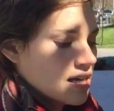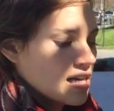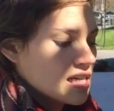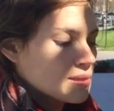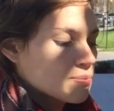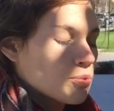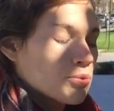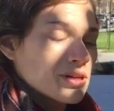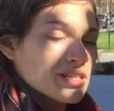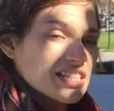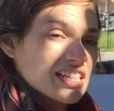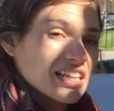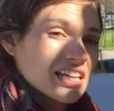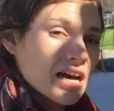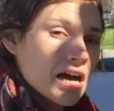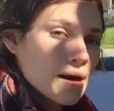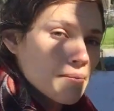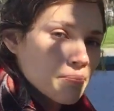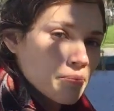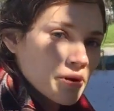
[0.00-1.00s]
is pointing
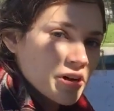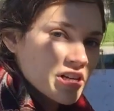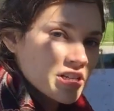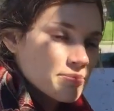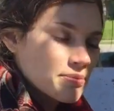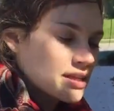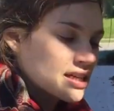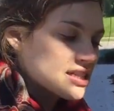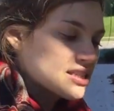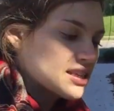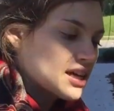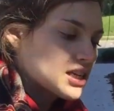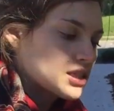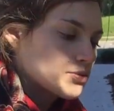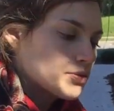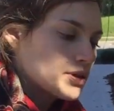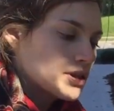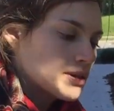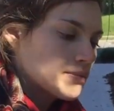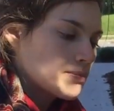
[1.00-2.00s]
upwards, because that's
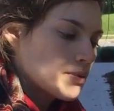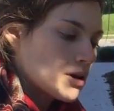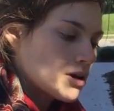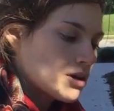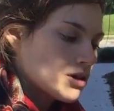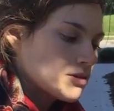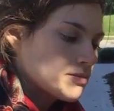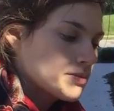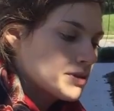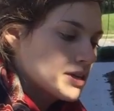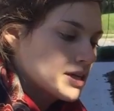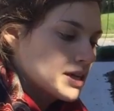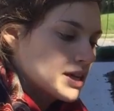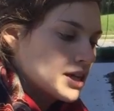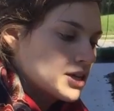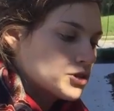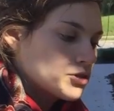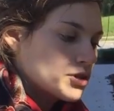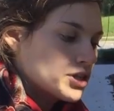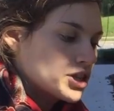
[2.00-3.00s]
where the bulb
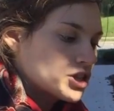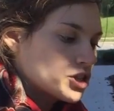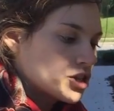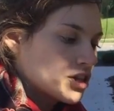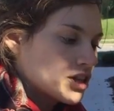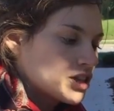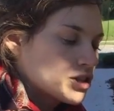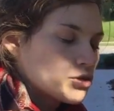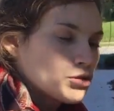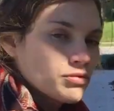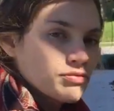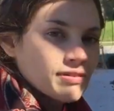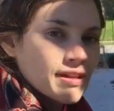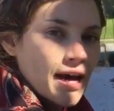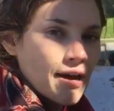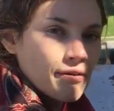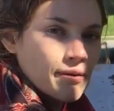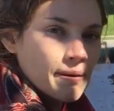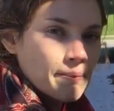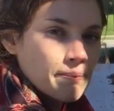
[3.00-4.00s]
is going to turn into a
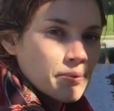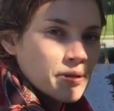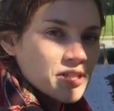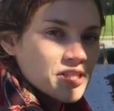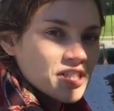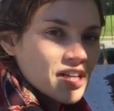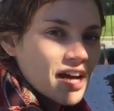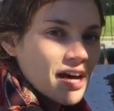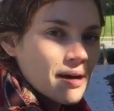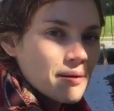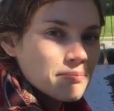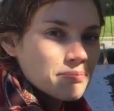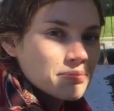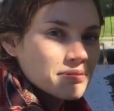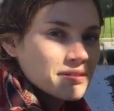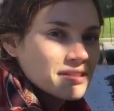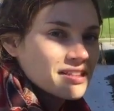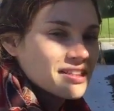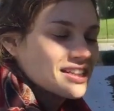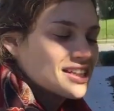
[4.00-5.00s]
flower and push up.
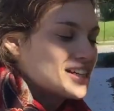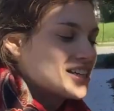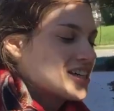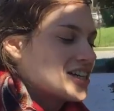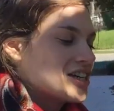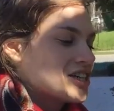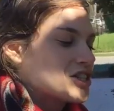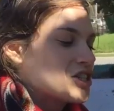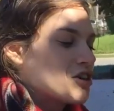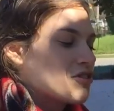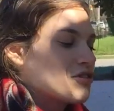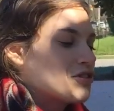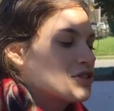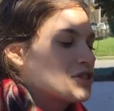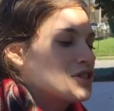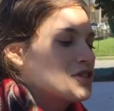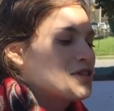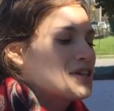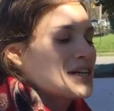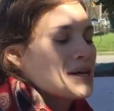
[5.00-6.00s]
So if
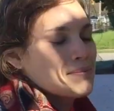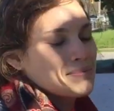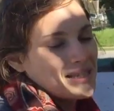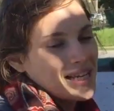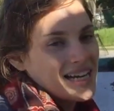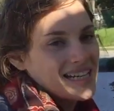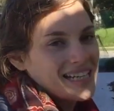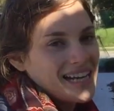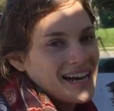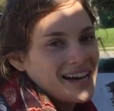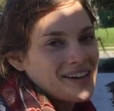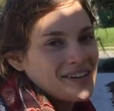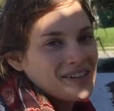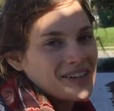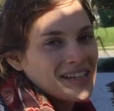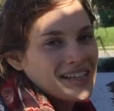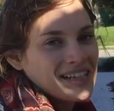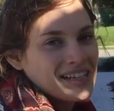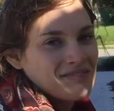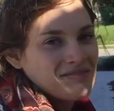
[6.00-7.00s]
you do it upside down,
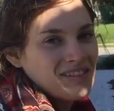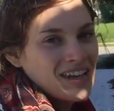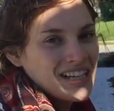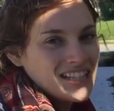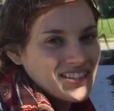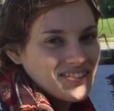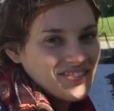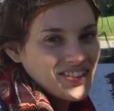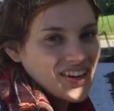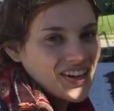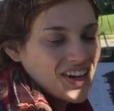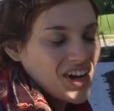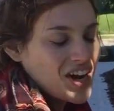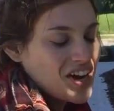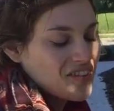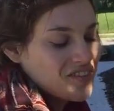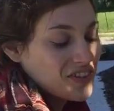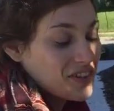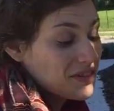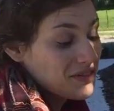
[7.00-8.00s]
it makes it very
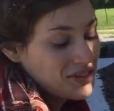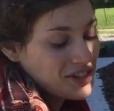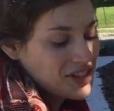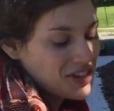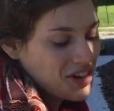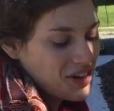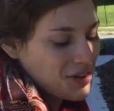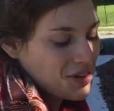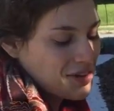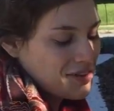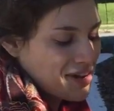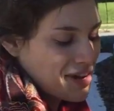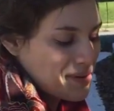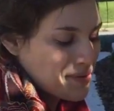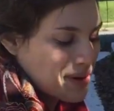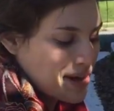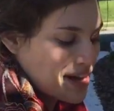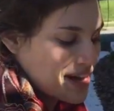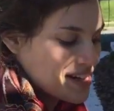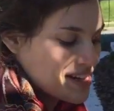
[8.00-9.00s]
hard for them to grow the right
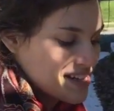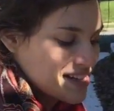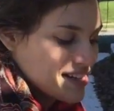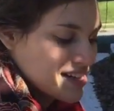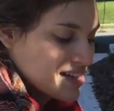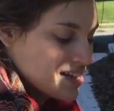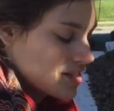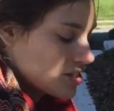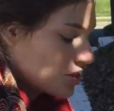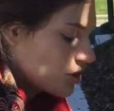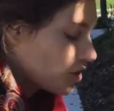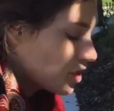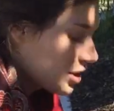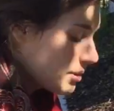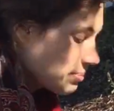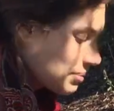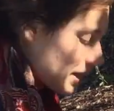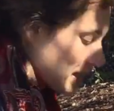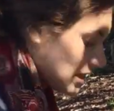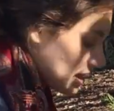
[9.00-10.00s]
way. So you're going
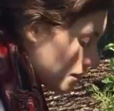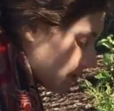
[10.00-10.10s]
to plant